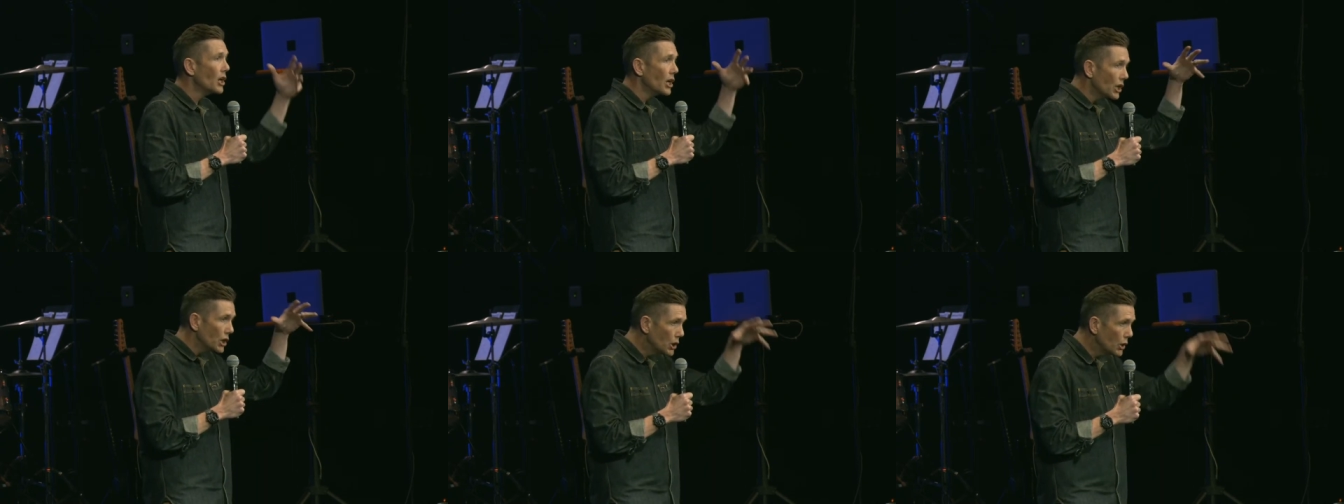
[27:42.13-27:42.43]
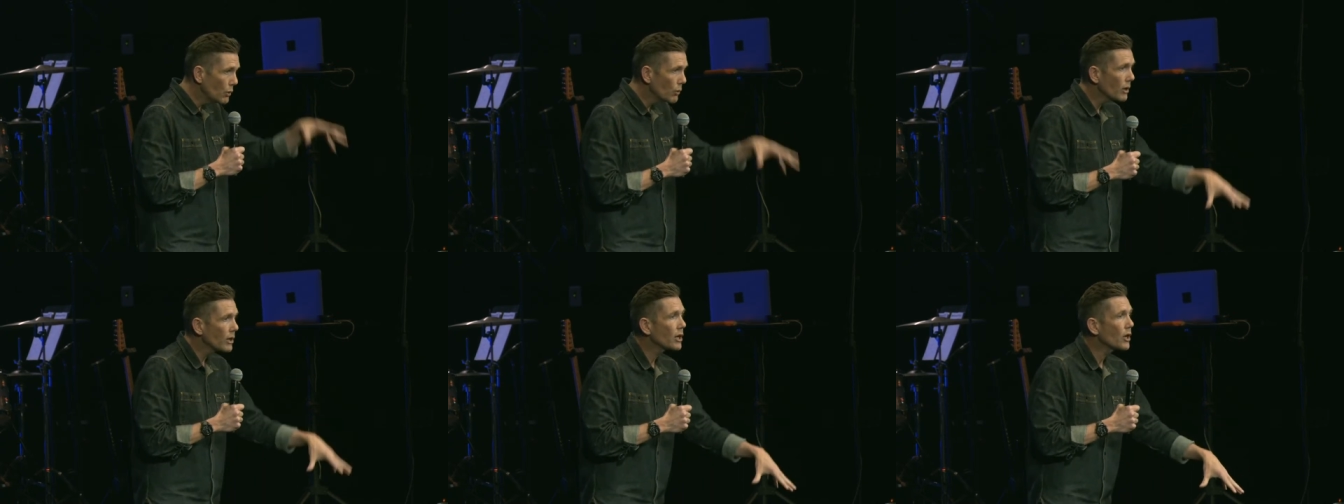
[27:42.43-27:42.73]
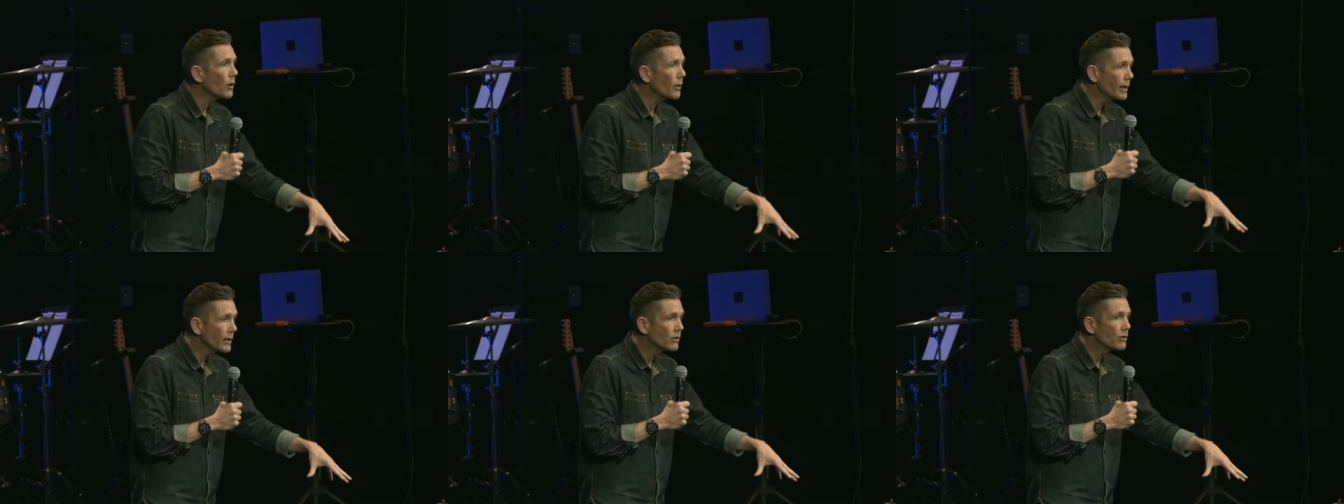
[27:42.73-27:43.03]
You are
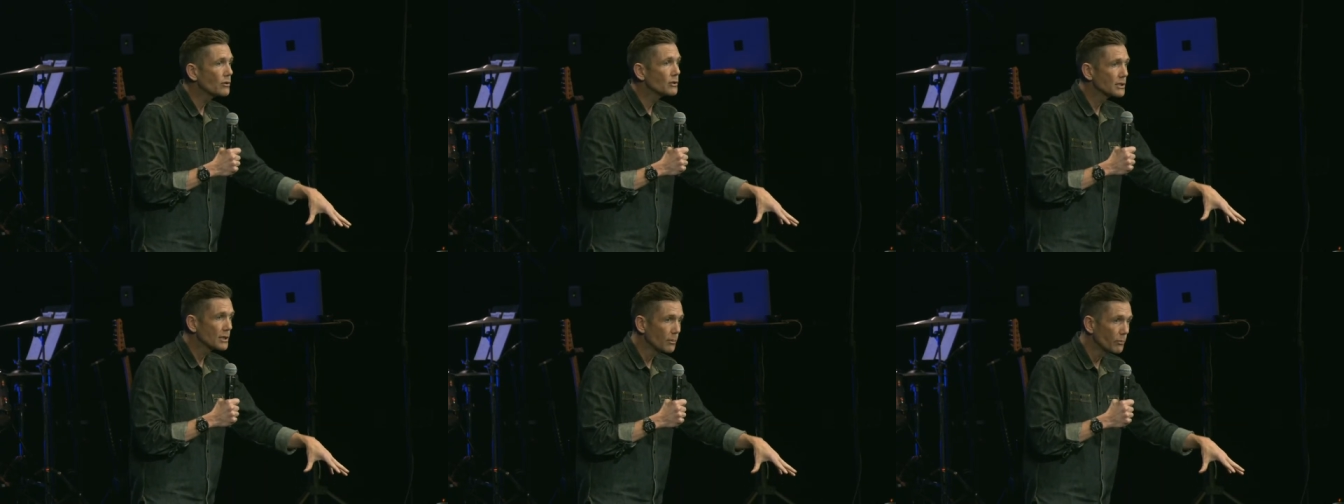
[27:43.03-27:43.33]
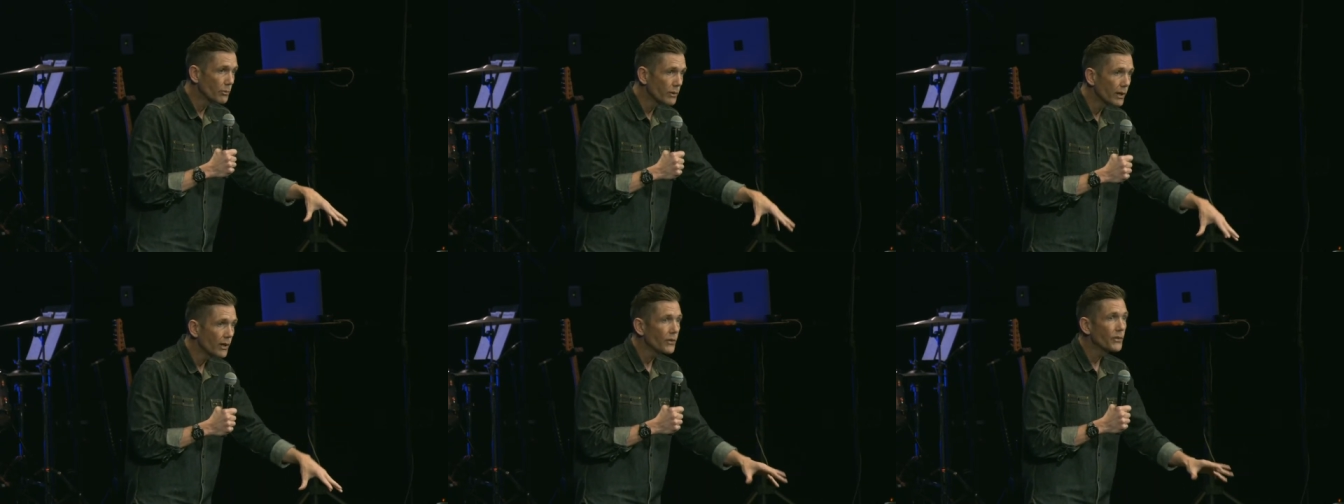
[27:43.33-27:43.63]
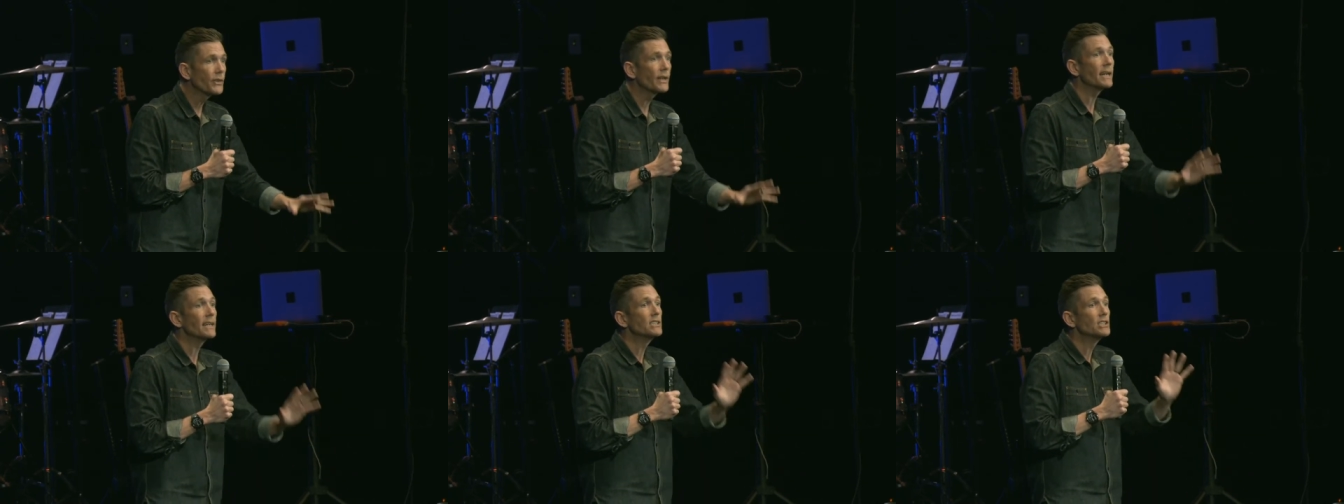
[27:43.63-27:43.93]
going through some real
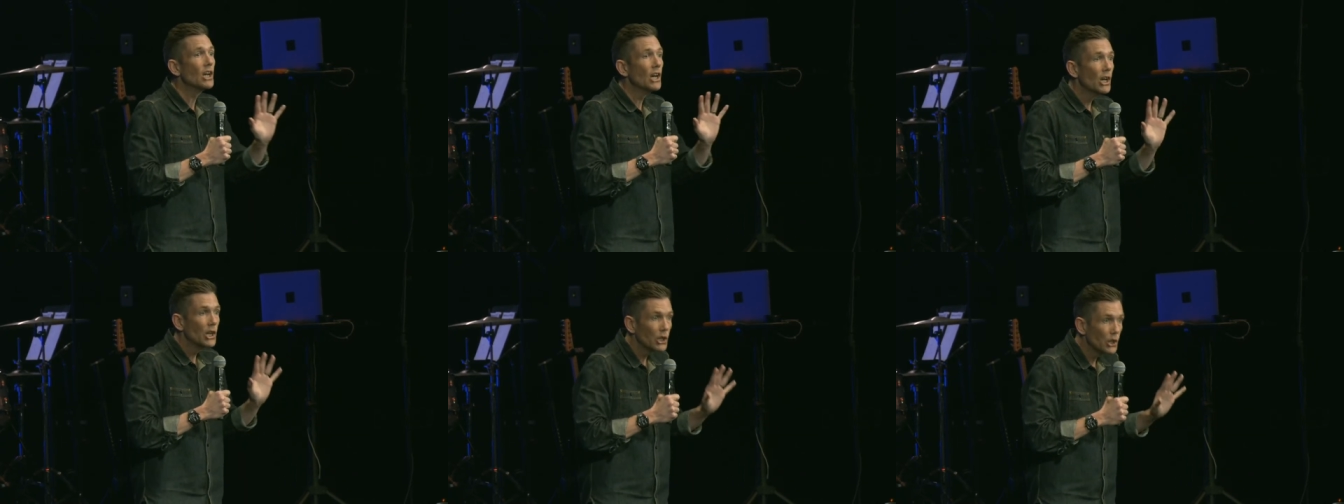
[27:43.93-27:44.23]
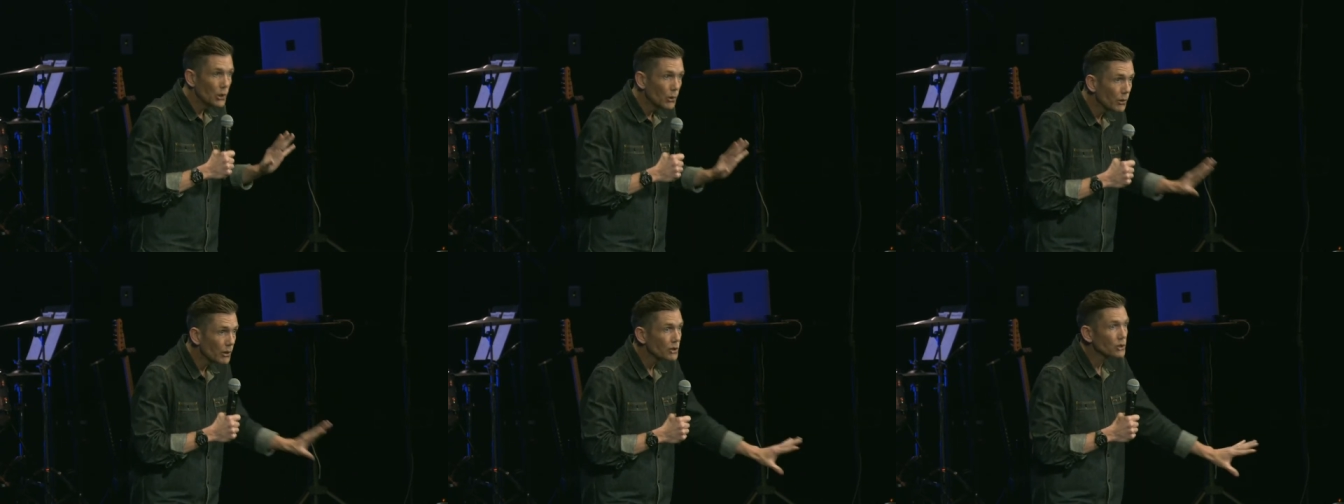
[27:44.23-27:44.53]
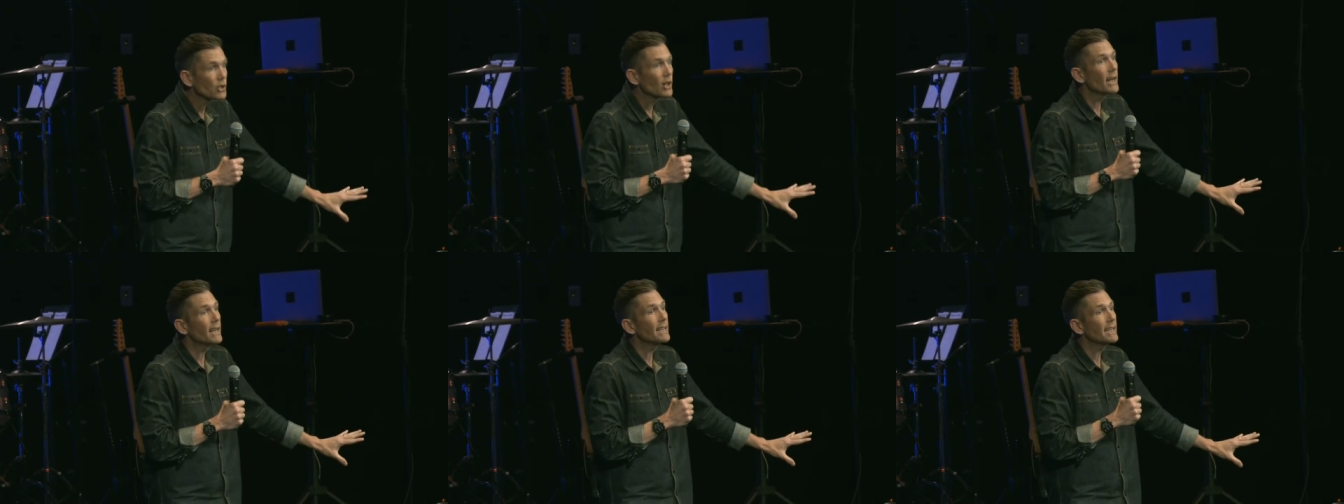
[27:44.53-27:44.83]
things. You are
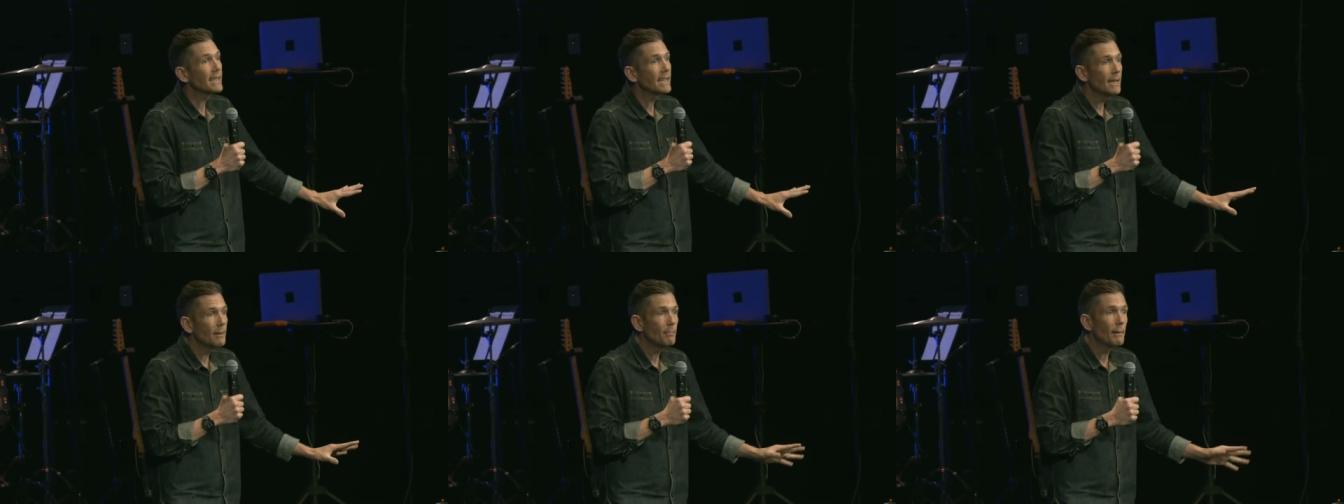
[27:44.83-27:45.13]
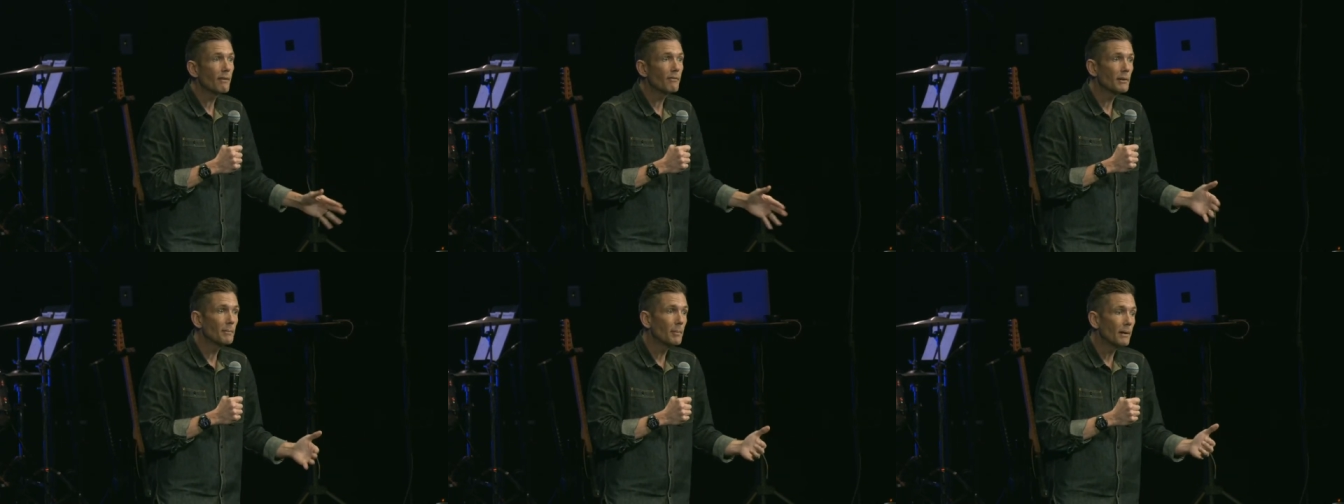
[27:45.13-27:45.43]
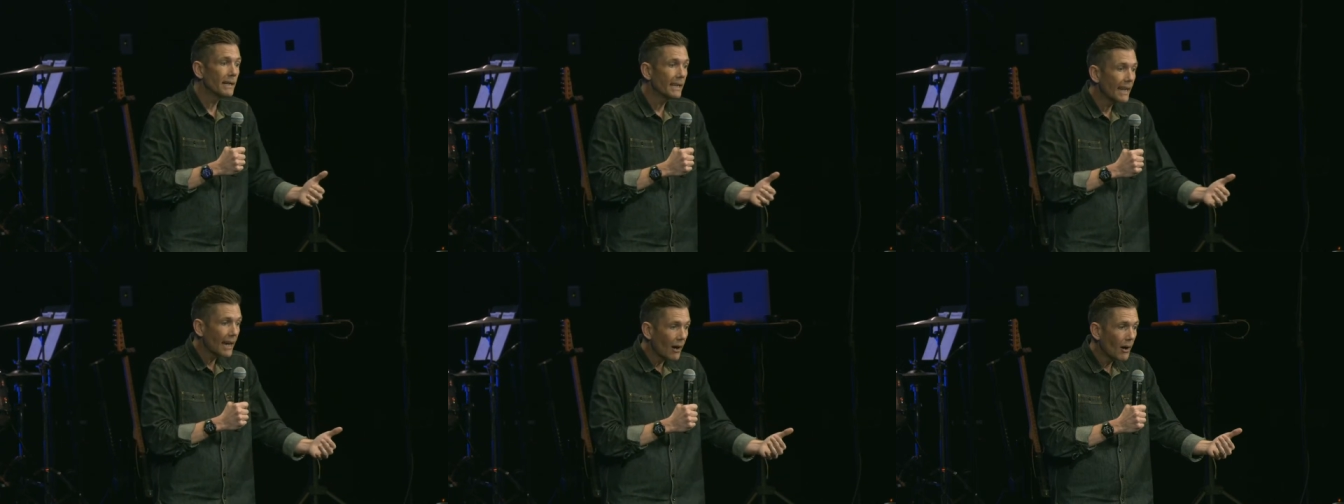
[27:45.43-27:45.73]
trying to keep
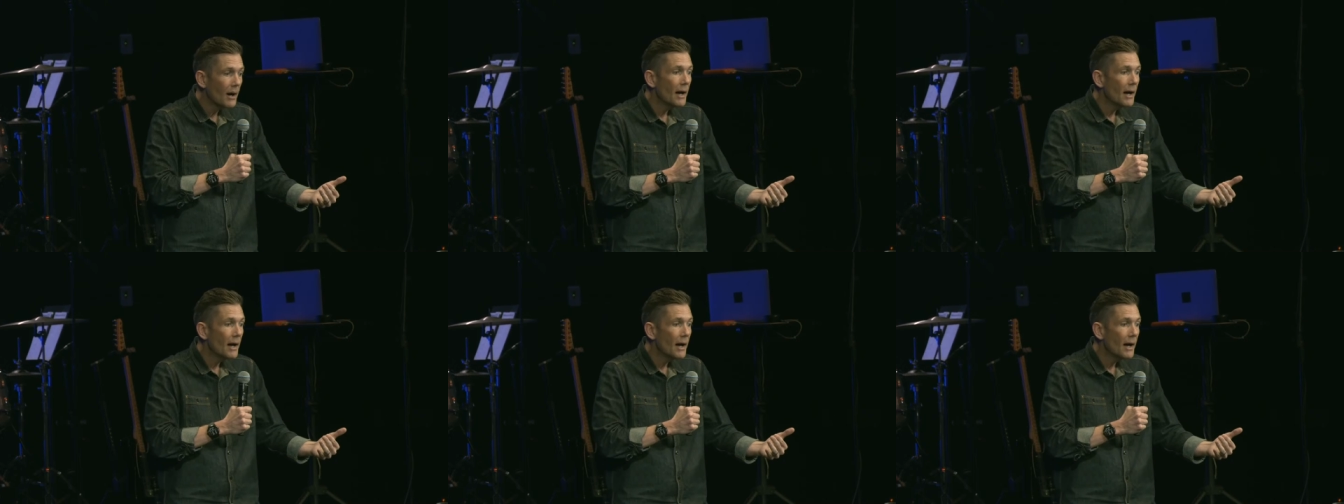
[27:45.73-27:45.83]
everybody out,